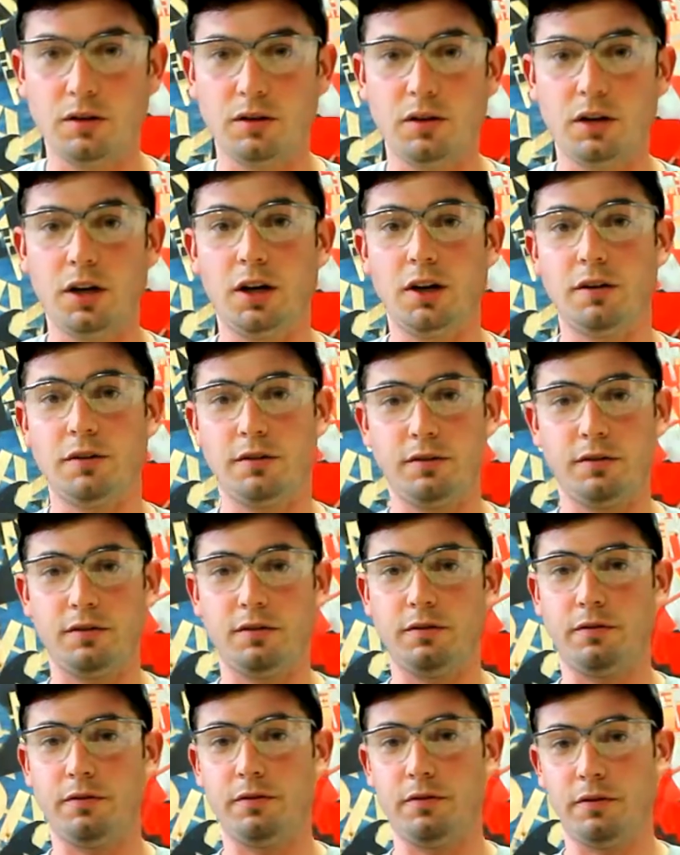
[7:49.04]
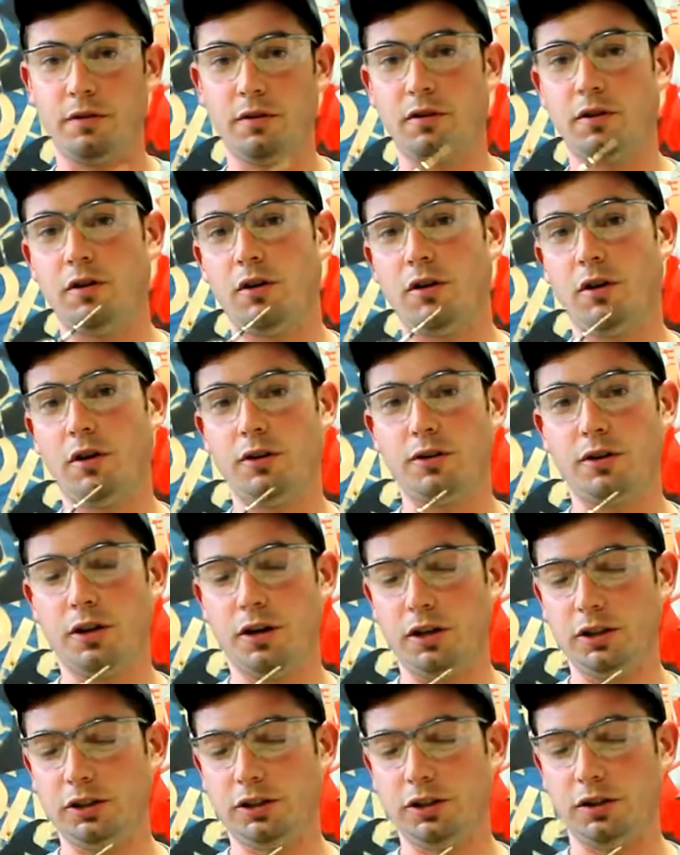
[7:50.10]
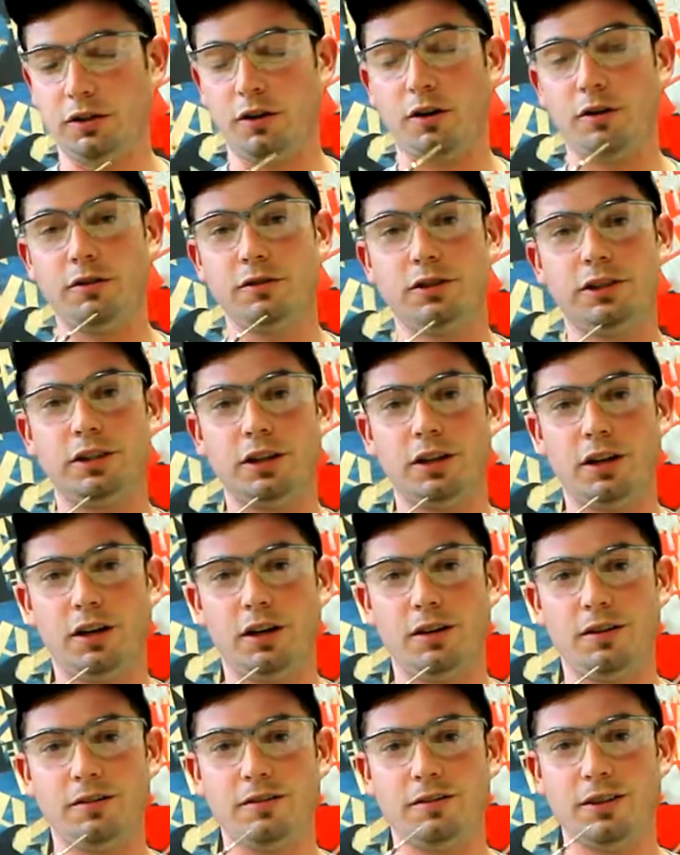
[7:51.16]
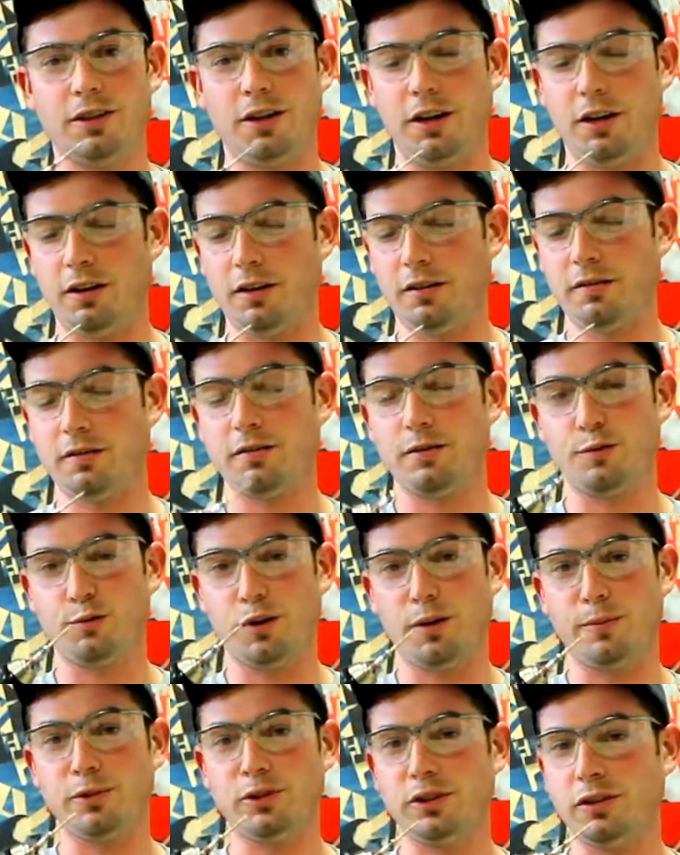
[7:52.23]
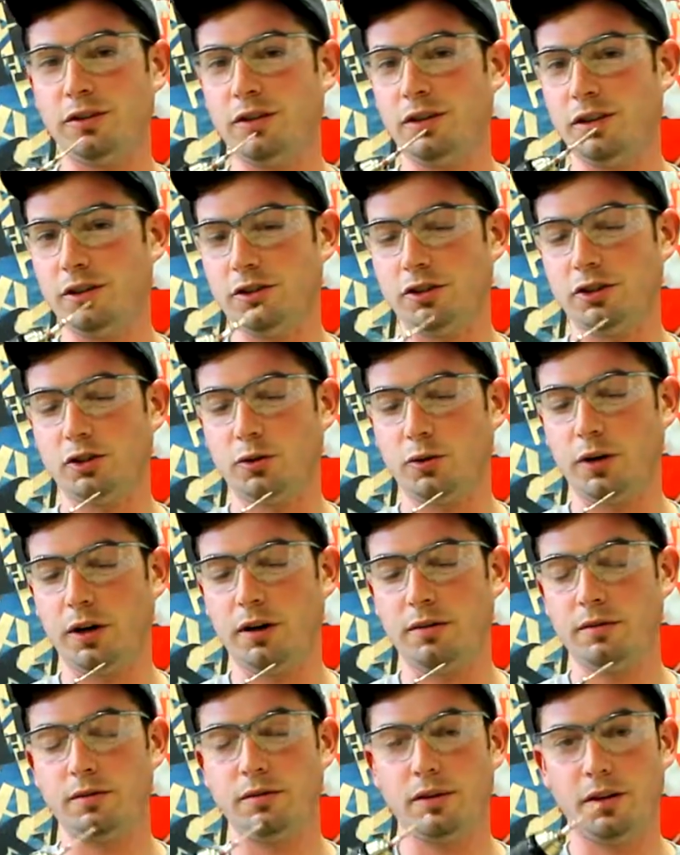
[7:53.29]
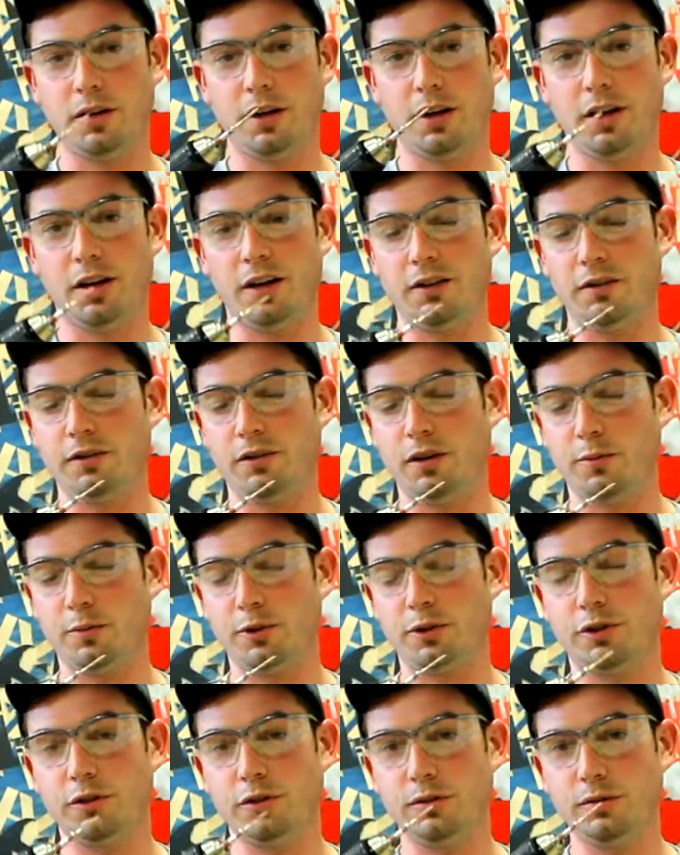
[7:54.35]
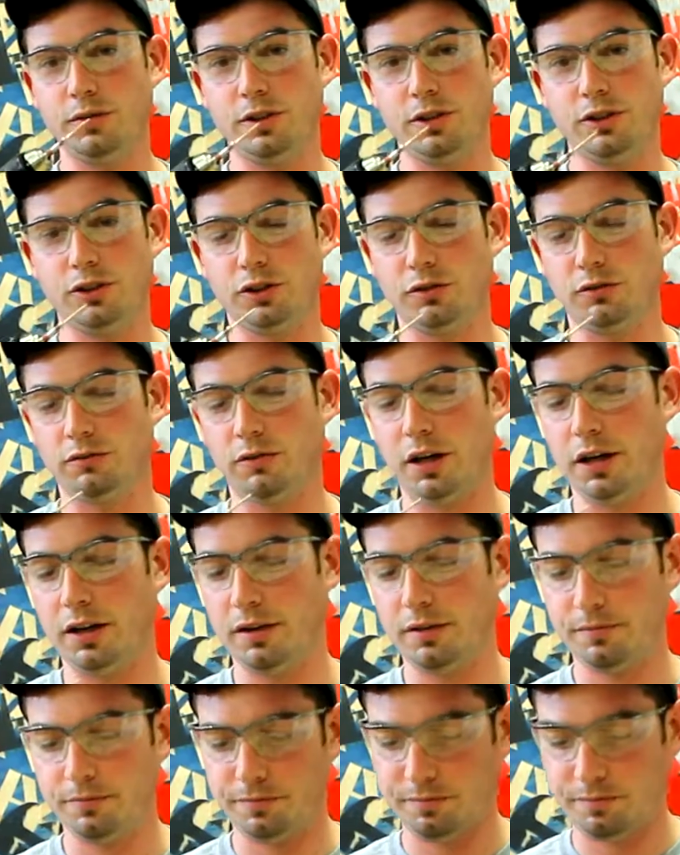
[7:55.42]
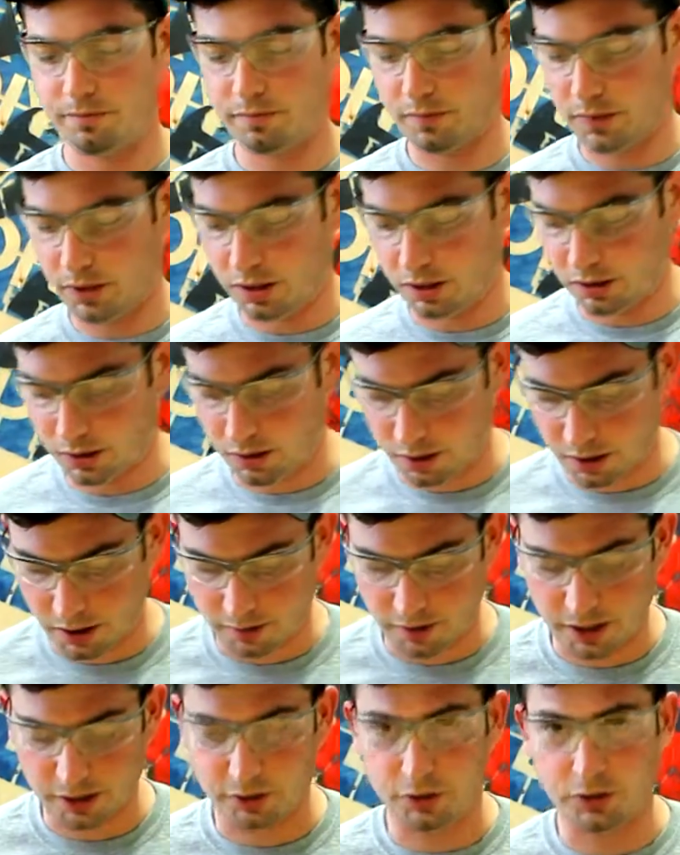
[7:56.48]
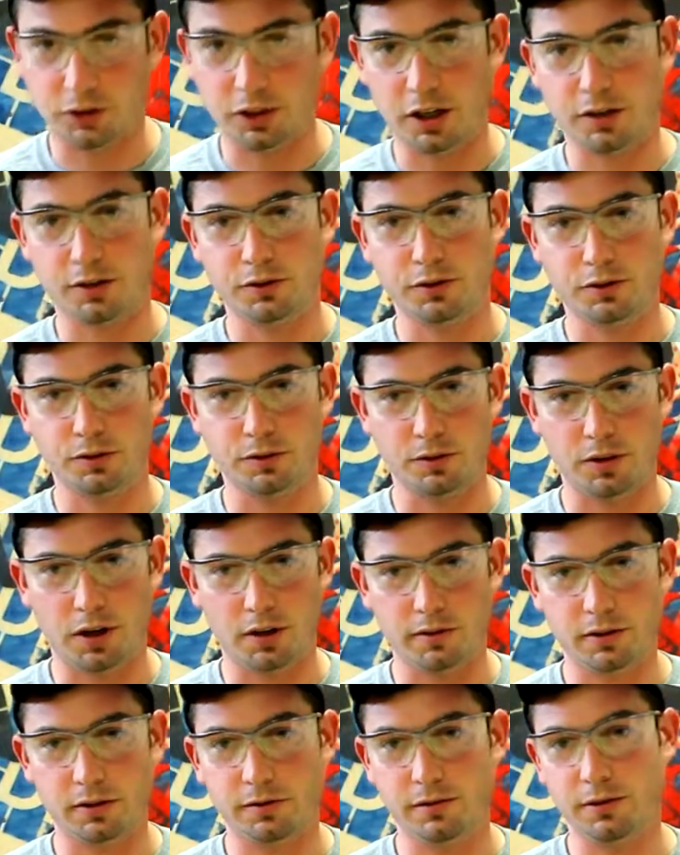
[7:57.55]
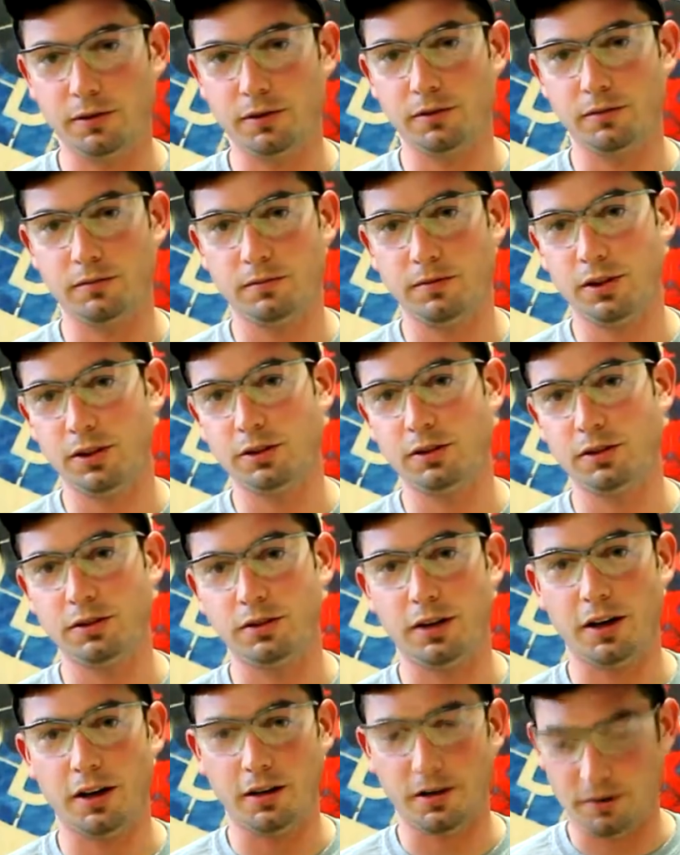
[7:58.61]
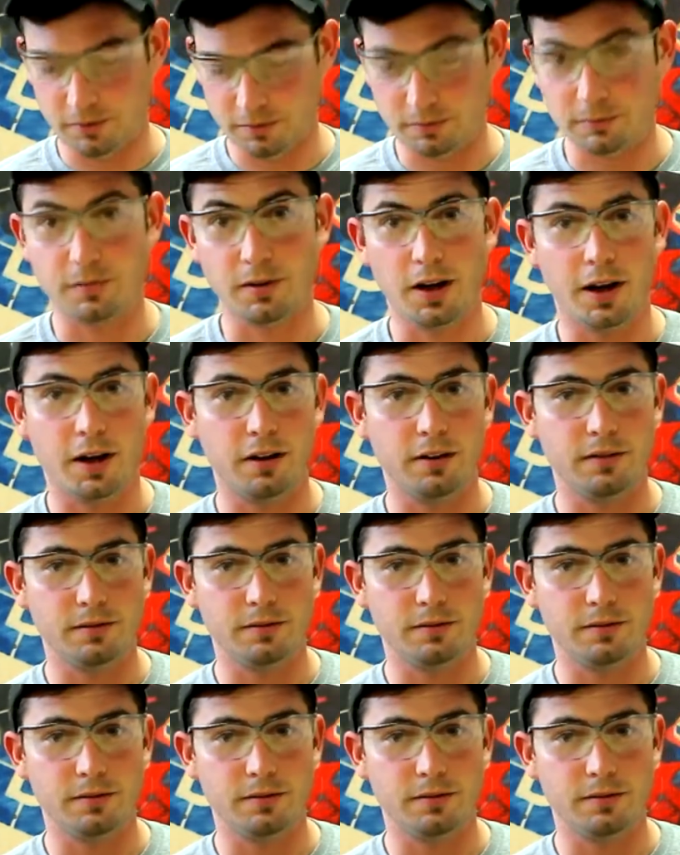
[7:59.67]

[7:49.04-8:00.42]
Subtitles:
and all you guys that aren't Canadian, Robertson is a square, and the number 2 is your red, and that's your standard screwdriver for us in Canada, A.